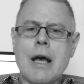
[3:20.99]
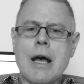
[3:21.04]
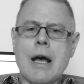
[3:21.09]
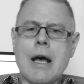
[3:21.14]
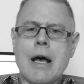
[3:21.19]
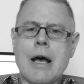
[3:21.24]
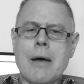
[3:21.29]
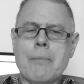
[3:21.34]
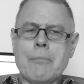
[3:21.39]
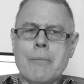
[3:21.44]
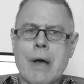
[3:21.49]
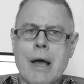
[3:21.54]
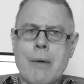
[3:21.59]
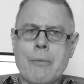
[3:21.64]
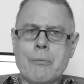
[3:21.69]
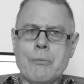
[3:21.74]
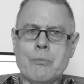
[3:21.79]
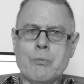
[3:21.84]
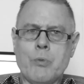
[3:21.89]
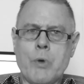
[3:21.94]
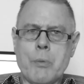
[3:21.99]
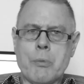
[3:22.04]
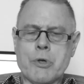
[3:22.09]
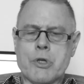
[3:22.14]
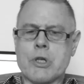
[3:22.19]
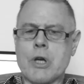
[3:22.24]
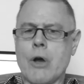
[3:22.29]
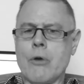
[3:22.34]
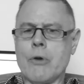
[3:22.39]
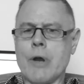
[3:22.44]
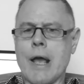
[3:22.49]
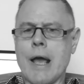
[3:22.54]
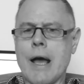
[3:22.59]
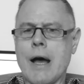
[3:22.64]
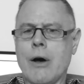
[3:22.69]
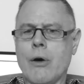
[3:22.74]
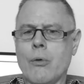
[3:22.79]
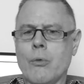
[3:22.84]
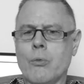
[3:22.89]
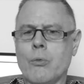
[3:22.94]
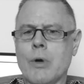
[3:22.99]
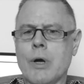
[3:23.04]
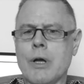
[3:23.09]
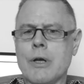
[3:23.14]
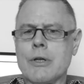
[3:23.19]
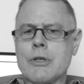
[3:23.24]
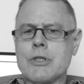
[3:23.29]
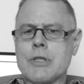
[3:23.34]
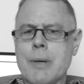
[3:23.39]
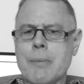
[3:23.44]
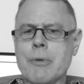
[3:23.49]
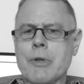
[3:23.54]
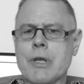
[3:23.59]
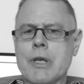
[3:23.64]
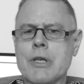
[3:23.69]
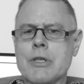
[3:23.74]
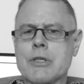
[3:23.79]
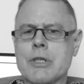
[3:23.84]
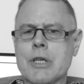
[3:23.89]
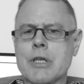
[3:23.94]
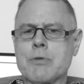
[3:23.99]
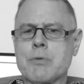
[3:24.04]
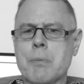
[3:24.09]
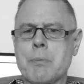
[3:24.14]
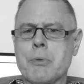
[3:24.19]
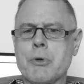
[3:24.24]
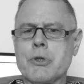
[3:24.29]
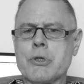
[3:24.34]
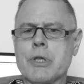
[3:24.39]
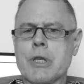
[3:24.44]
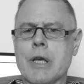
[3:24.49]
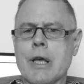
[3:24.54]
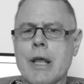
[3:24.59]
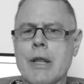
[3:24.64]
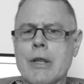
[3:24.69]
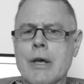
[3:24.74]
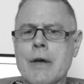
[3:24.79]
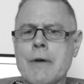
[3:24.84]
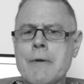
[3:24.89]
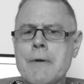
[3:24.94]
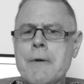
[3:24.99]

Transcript: and we were shown how some of these things were put together.